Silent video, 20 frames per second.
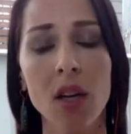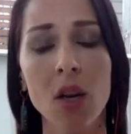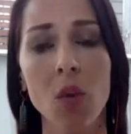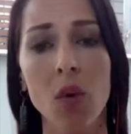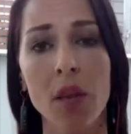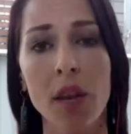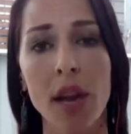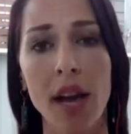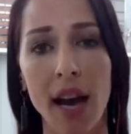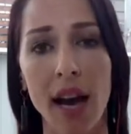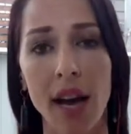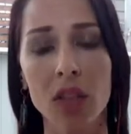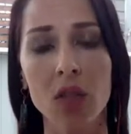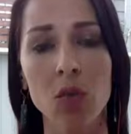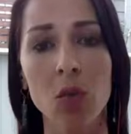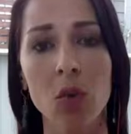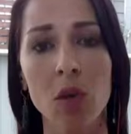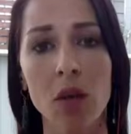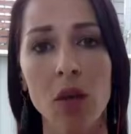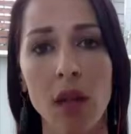with an
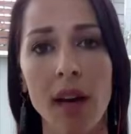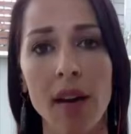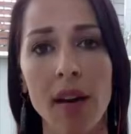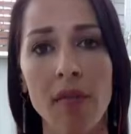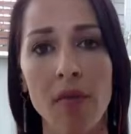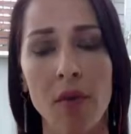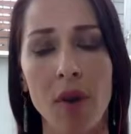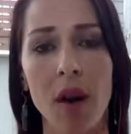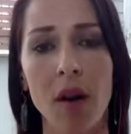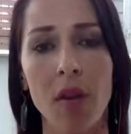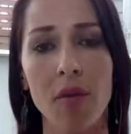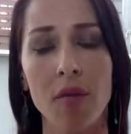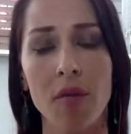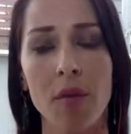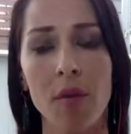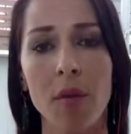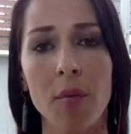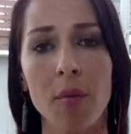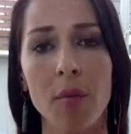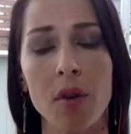actual live round
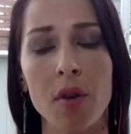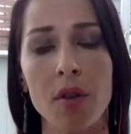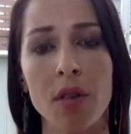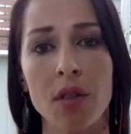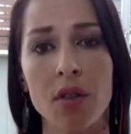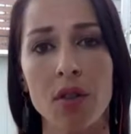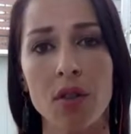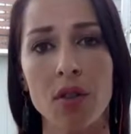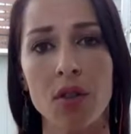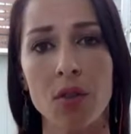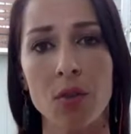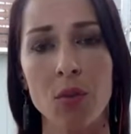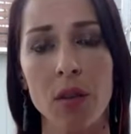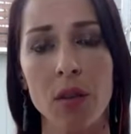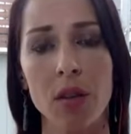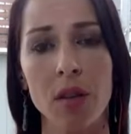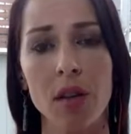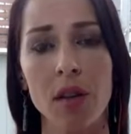from the protesters with,